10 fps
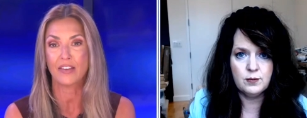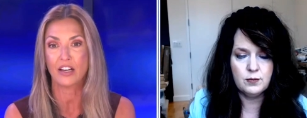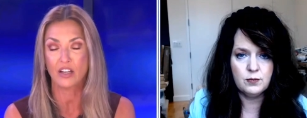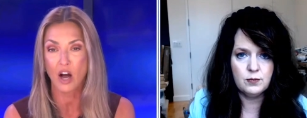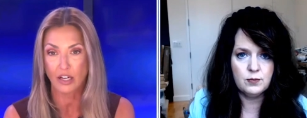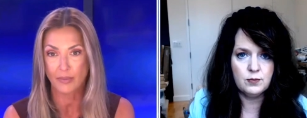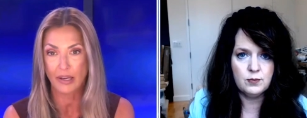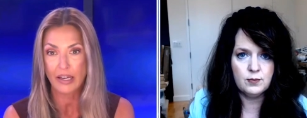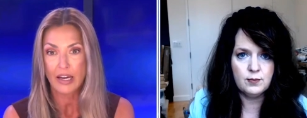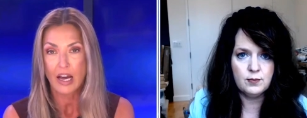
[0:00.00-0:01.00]
Speaker 1: of the
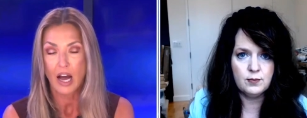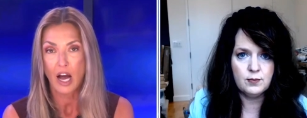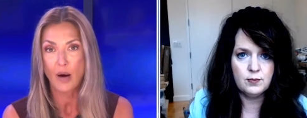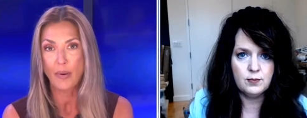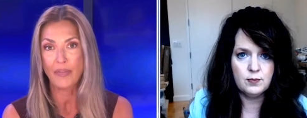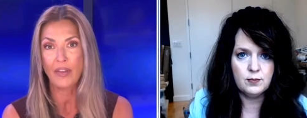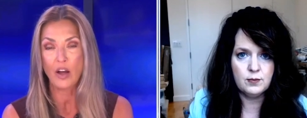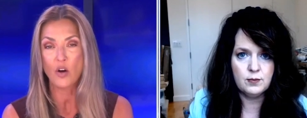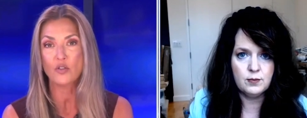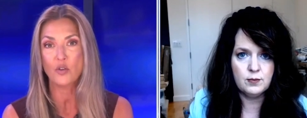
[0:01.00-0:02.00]
economy, uh, but they
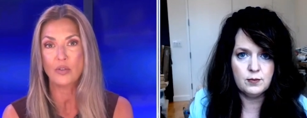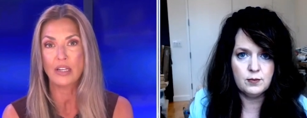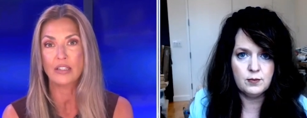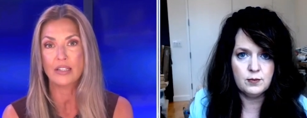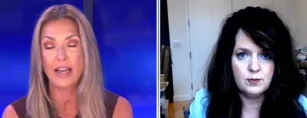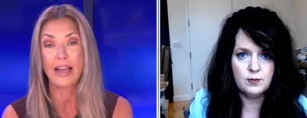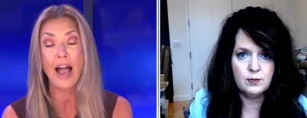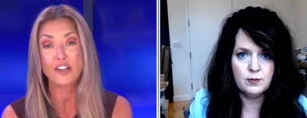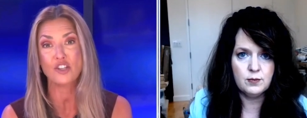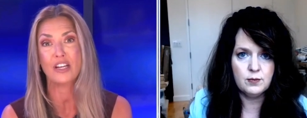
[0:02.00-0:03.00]
also need to take
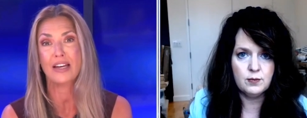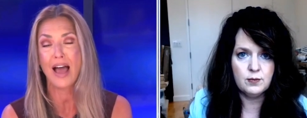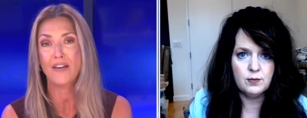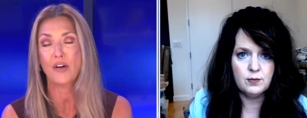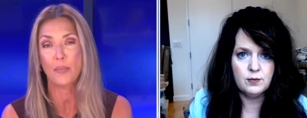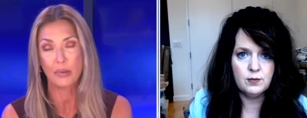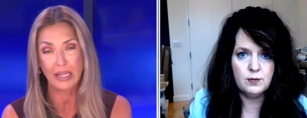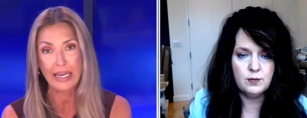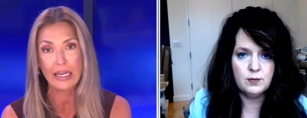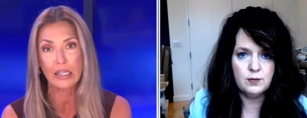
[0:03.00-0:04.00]
action and have a
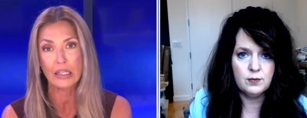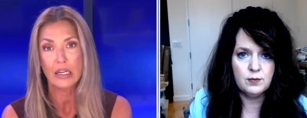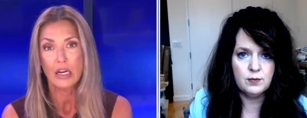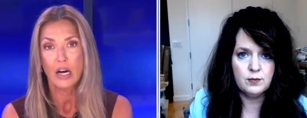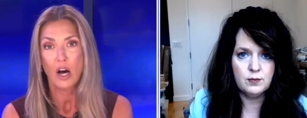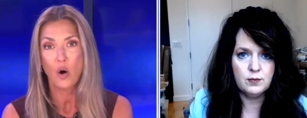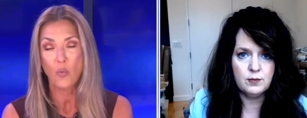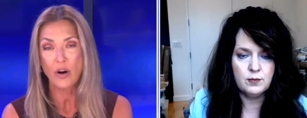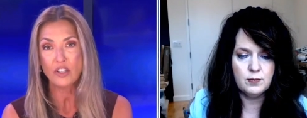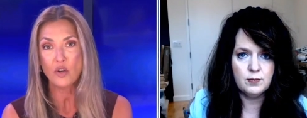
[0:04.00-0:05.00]
plan. Uh,
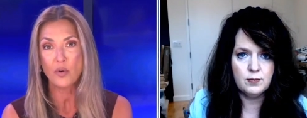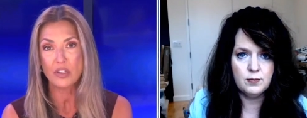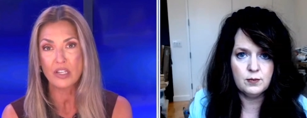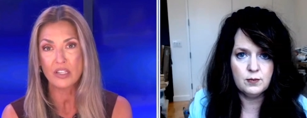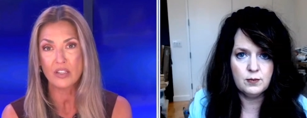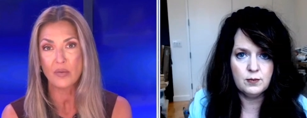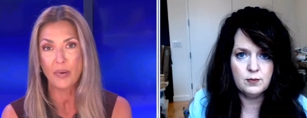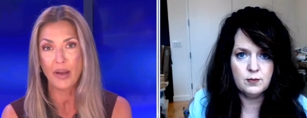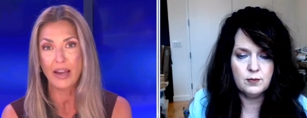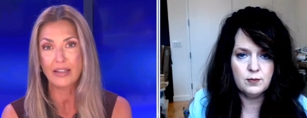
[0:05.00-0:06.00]
what do you
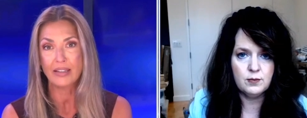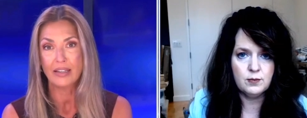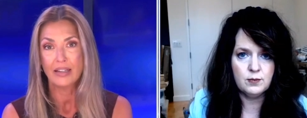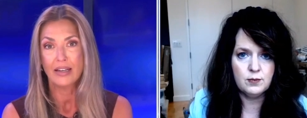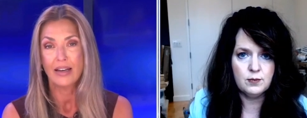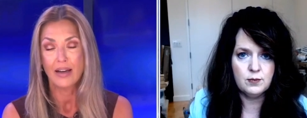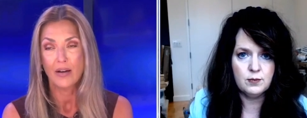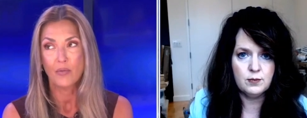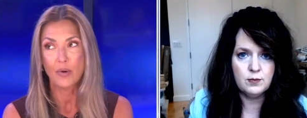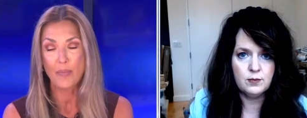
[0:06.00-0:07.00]
anticipate
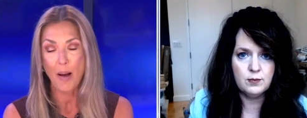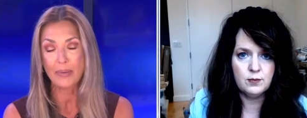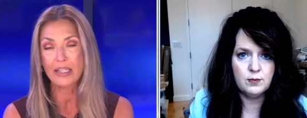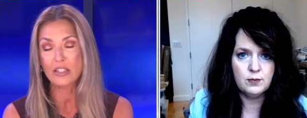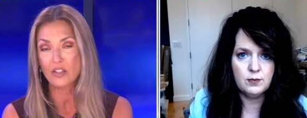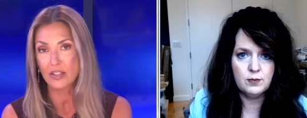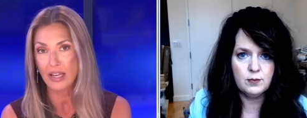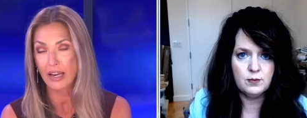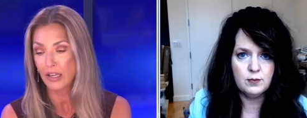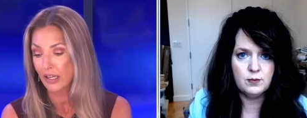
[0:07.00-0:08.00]
Republicans to
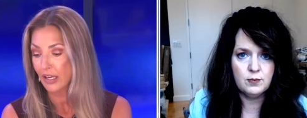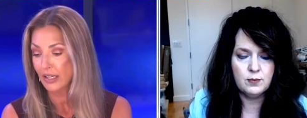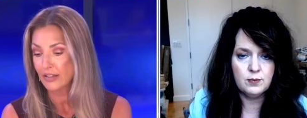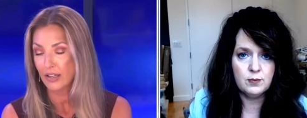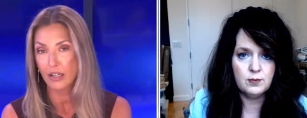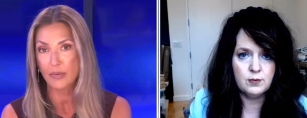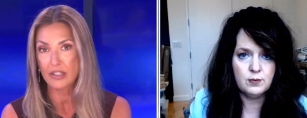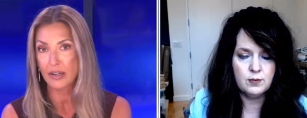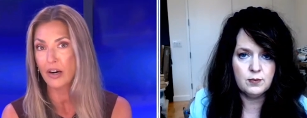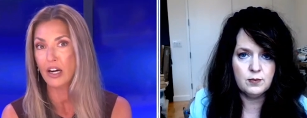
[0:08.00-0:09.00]
say? And again, it's going to be
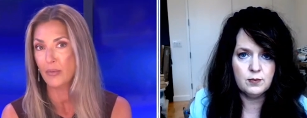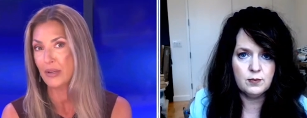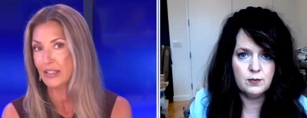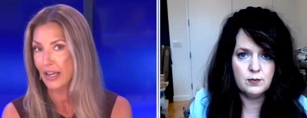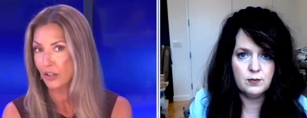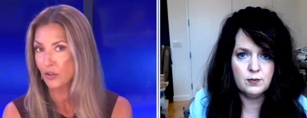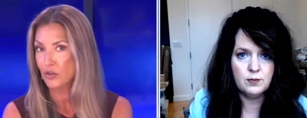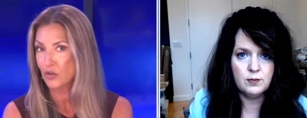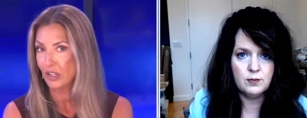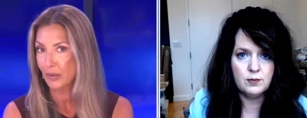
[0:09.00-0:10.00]
Sarah Huckabee Sanders
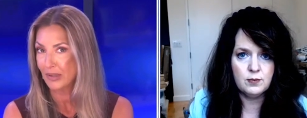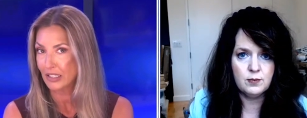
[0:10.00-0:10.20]
who's going to be